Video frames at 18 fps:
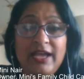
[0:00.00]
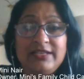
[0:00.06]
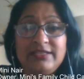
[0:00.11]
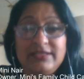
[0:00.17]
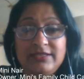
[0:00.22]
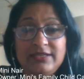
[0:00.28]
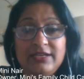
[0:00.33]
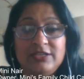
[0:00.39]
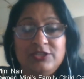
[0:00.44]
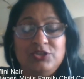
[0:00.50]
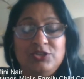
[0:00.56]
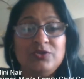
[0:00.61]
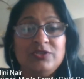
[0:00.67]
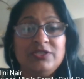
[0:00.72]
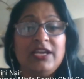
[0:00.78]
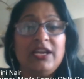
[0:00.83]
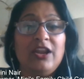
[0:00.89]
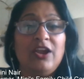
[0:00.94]
as
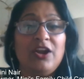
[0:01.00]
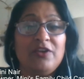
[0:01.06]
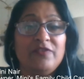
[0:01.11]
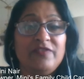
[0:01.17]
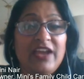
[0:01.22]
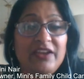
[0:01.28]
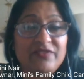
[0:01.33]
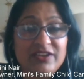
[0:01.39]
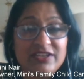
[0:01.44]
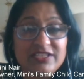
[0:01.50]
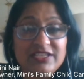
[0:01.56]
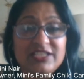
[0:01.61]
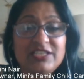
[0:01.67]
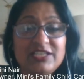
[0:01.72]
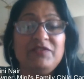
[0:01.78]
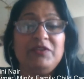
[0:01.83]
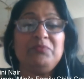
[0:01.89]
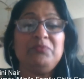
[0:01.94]
Joe said, a lot of
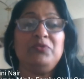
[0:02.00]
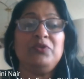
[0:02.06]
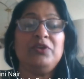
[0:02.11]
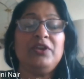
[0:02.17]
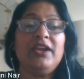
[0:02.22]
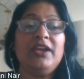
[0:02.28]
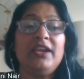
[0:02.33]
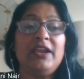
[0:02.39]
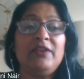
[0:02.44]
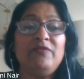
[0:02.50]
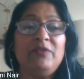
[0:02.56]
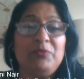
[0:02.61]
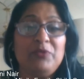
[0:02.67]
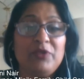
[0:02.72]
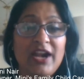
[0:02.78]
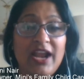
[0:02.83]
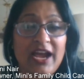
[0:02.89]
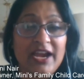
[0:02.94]
diversity we put in, and we
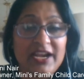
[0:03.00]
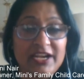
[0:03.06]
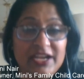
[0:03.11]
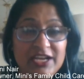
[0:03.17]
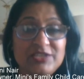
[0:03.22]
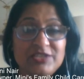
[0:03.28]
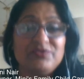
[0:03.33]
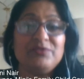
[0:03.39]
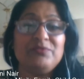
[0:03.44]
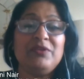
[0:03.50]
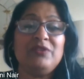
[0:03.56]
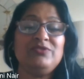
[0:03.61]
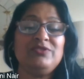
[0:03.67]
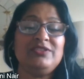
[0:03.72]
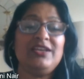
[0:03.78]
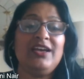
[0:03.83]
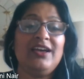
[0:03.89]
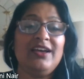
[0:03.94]
put in ideas from
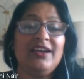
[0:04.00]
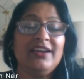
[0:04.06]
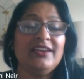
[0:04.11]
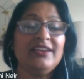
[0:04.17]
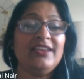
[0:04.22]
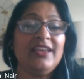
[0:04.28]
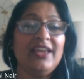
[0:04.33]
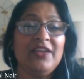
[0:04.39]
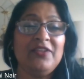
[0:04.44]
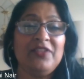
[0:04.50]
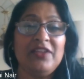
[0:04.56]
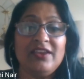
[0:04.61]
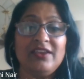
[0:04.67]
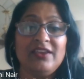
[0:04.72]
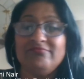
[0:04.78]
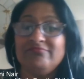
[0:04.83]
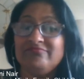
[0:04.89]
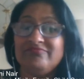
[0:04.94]
outside, and
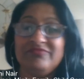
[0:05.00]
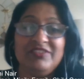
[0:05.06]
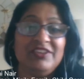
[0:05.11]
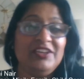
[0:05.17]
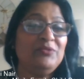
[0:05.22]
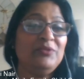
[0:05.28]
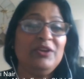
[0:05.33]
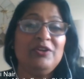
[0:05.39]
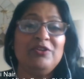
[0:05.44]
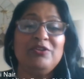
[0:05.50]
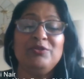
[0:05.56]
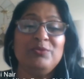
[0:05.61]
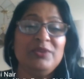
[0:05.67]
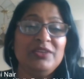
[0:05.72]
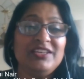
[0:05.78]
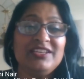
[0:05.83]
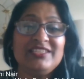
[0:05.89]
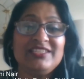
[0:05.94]
then here we go,
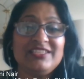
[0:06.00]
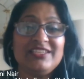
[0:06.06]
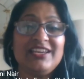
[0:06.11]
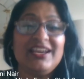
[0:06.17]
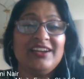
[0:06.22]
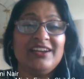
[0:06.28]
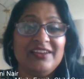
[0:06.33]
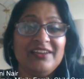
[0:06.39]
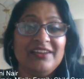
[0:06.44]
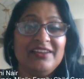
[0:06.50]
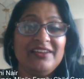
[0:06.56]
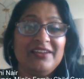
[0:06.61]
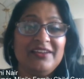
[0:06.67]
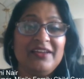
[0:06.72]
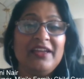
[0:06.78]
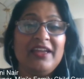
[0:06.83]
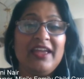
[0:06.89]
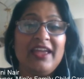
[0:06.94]
we then start.
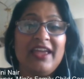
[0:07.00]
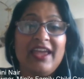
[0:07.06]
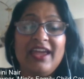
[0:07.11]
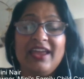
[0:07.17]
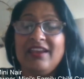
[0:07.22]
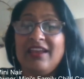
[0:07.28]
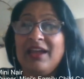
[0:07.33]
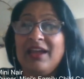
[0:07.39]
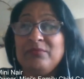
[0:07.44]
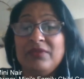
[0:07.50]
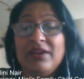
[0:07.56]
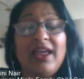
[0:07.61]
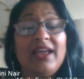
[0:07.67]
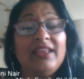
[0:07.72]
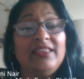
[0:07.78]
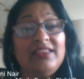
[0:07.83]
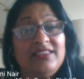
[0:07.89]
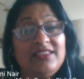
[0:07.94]
And I'm
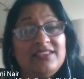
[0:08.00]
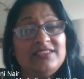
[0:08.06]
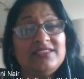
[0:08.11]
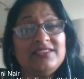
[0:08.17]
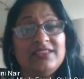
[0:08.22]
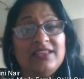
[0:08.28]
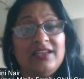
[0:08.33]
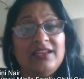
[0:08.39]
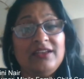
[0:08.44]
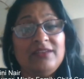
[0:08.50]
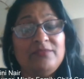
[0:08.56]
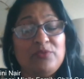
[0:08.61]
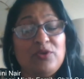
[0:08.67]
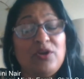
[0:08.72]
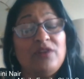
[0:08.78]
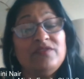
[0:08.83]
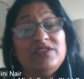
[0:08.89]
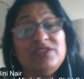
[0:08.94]
glad that this
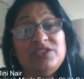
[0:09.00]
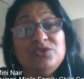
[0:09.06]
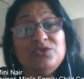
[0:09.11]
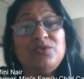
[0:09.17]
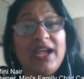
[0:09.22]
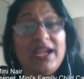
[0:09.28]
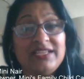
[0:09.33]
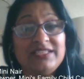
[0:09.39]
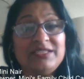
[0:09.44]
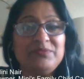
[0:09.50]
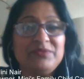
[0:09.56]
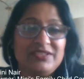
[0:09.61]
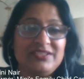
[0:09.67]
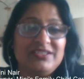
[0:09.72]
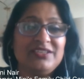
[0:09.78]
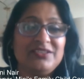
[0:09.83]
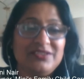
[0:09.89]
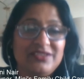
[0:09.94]
province do accept
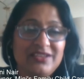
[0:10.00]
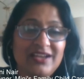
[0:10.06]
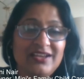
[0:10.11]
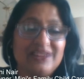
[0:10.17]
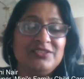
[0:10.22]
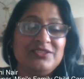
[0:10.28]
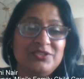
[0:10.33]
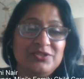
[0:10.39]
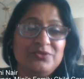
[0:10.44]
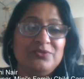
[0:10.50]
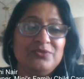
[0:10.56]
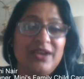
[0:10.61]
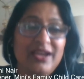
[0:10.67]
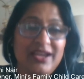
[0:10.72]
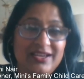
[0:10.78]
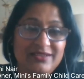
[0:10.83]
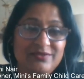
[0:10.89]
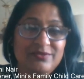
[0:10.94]
us
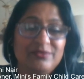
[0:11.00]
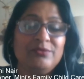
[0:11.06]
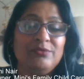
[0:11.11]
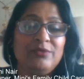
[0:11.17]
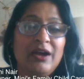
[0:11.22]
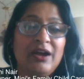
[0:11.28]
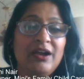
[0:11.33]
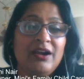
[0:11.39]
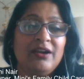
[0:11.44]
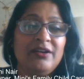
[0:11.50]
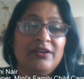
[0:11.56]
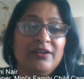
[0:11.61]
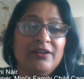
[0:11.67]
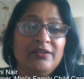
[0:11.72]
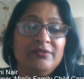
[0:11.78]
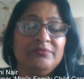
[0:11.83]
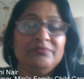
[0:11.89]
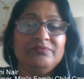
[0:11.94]
to
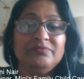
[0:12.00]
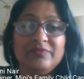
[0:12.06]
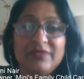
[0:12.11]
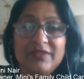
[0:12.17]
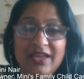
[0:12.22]
our